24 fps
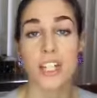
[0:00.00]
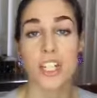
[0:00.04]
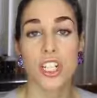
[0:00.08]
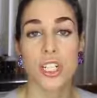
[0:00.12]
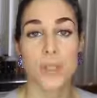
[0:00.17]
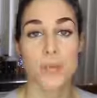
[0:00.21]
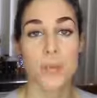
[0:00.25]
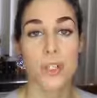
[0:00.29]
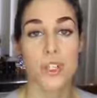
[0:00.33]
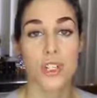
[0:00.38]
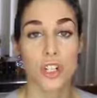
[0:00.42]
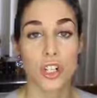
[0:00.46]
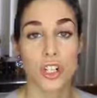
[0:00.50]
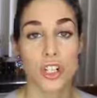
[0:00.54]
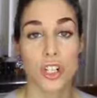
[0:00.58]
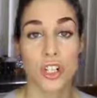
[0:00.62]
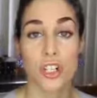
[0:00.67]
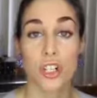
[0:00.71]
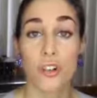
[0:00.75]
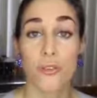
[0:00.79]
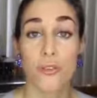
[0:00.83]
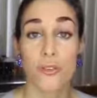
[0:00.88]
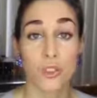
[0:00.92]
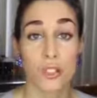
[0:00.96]
Just be sure to
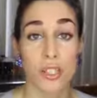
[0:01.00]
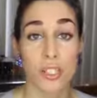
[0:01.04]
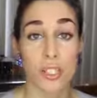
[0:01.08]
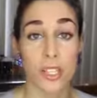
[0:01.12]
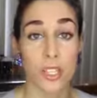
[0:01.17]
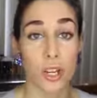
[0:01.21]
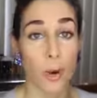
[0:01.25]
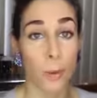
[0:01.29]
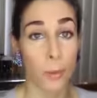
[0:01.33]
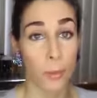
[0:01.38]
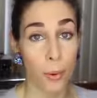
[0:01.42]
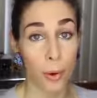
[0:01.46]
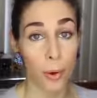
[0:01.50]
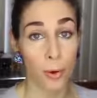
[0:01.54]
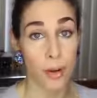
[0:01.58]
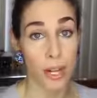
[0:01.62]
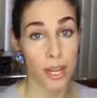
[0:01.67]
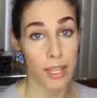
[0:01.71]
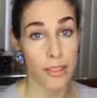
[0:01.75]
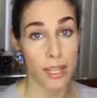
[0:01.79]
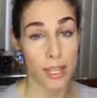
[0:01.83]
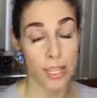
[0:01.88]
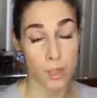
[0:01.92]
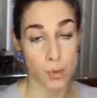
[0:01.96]
look for steel
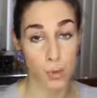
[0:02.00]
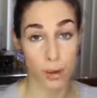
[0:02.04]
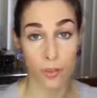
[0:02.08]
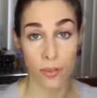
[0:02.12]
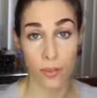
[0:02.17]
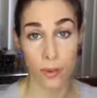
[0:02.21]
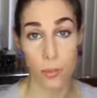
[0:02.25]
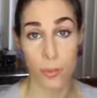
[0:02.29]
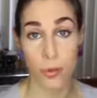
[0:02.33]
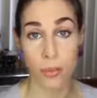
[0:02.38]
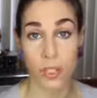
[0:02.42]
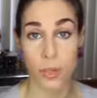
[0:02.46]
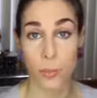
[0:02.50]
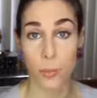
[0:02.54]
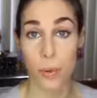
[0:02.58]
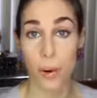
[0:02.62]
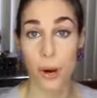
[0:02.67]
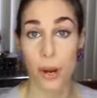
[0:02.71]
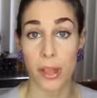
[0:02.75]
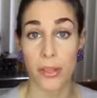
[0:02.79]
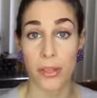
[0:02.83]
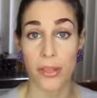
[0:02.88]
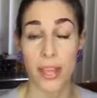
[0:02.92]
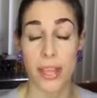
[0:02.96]
boning. That's one of the most
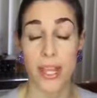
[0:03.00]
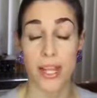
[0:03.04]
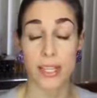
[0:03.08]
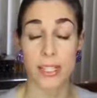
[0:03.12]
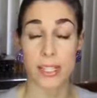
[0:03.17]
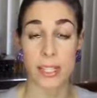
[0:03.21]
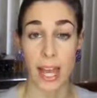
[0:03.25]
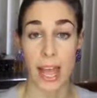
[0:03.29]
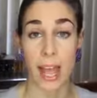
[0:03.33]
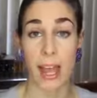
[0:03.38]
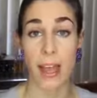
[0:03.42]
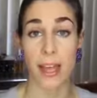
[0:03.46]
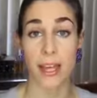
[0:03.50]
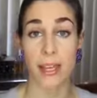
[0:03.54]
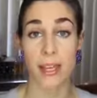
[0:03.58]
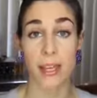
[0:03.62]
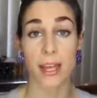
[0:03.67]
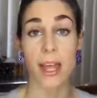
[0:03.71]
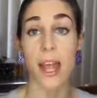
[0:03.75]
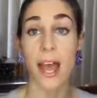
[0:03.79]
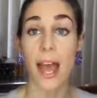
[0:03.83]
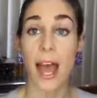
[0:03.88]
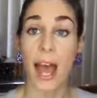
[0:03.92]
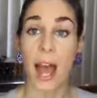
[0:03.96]
important things, and
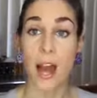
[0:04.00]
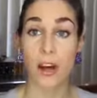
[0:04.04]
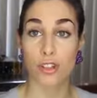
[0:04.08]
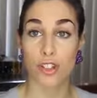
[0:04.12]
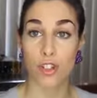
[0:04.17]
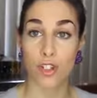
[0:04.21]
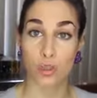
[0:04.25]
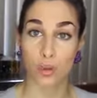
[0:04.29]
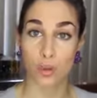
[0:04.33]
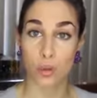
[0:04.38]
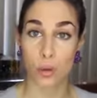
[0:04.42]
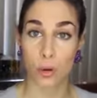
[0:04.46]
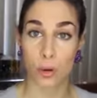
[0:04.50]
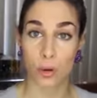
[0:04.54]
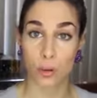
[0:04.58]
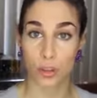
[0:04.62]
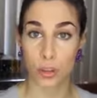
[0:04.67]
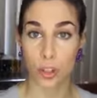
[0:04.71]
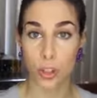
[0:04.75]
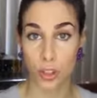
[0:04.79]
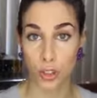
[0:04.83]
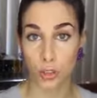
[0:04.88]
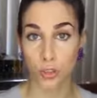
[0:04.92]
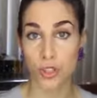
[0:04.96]
how to
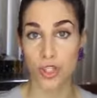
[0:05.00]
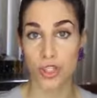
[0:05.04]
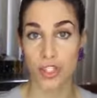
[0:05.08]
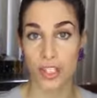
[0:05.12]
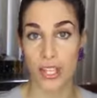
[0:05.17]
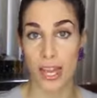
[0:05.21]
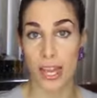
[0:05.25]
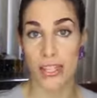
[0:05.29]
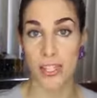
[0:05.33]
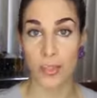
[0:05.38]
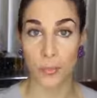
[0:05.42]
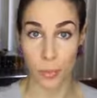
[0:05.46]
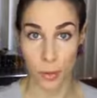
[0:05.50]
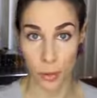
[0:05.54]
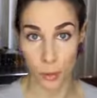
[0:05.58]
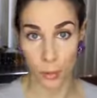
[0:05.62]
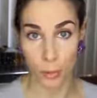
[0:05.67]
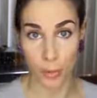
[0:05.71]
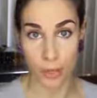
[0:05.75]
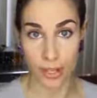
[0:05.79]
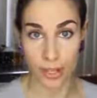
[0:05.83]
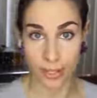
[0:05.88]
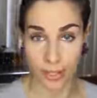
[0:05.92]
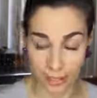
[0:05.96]
choose your size
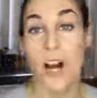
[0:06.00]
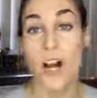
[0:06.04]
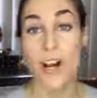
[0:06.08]
appropriately.